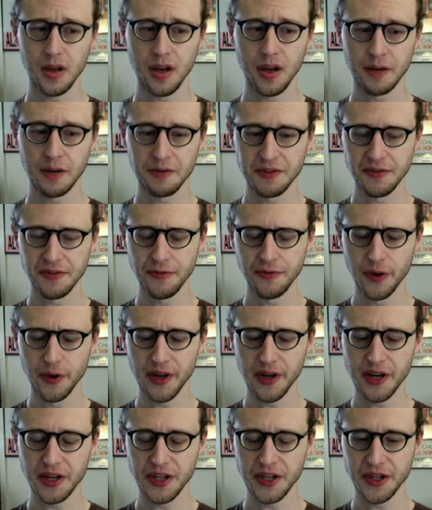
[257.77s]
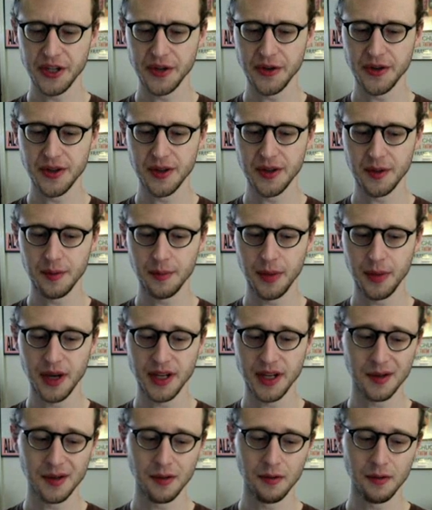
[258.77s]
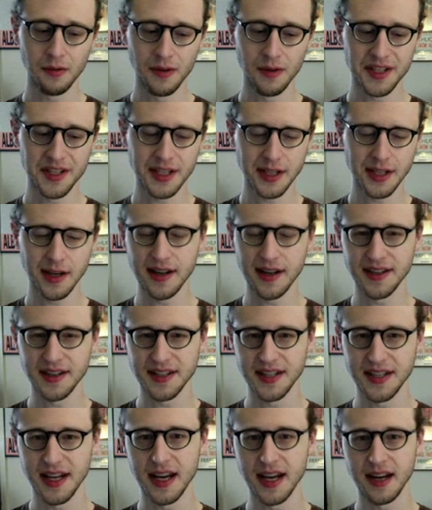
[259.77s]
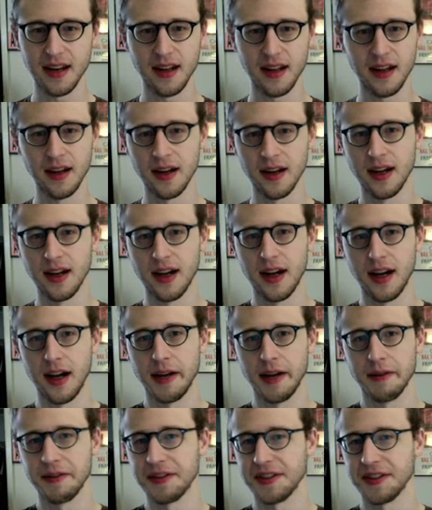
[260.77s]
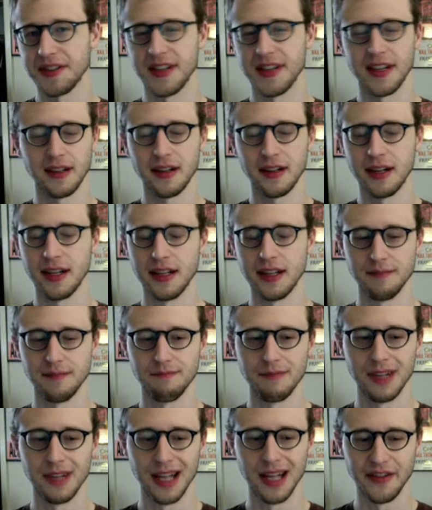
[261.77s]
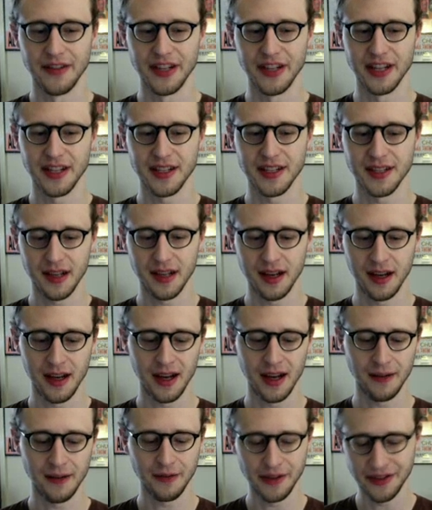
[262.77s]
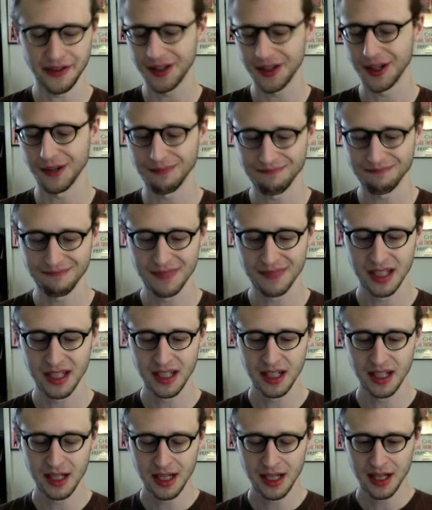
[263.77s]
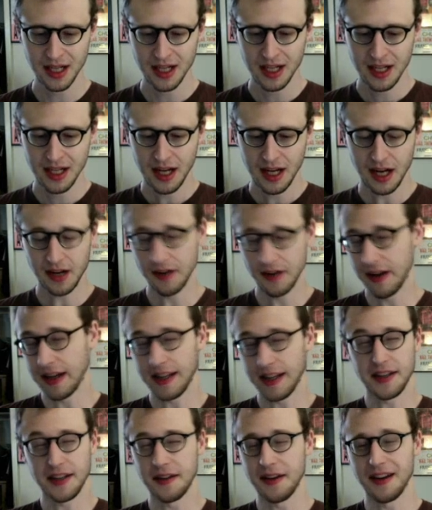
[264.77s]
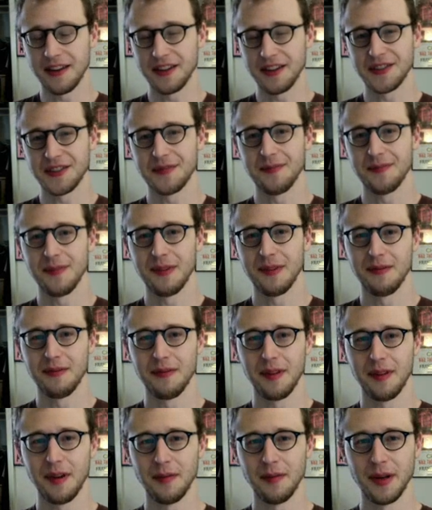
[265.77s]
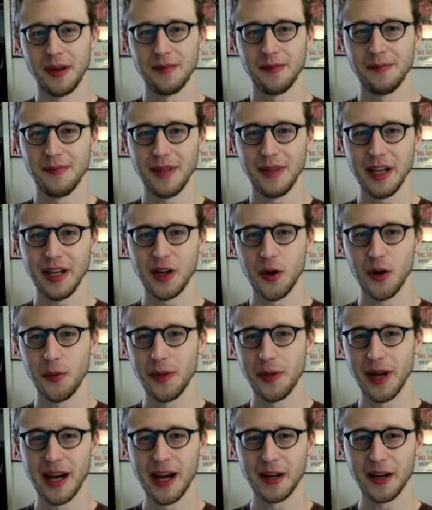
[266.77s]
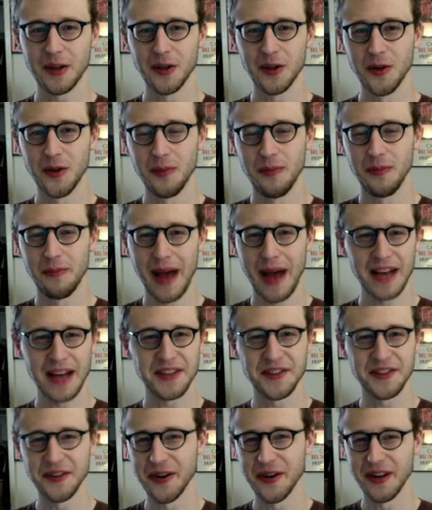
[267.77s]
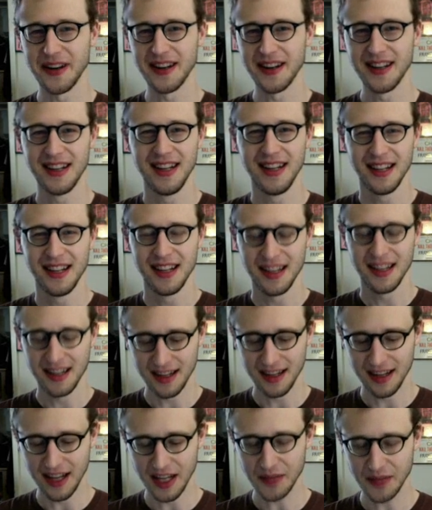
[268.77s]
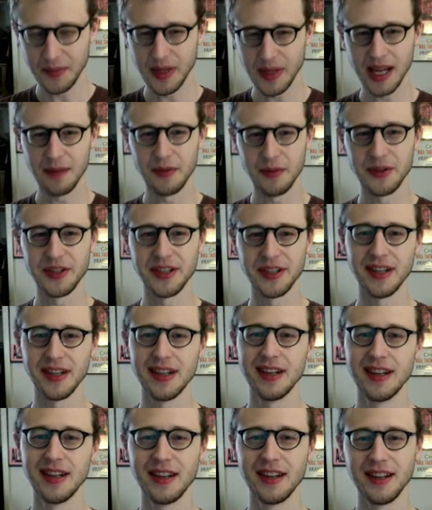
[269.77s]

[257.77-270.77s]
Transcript: and it was a four-day shoot, but once I got on set, uh, I was just like, I loved it, uh, everything. I don't know, I guess I, I just, I'm an egomaniacal bastard and like being able to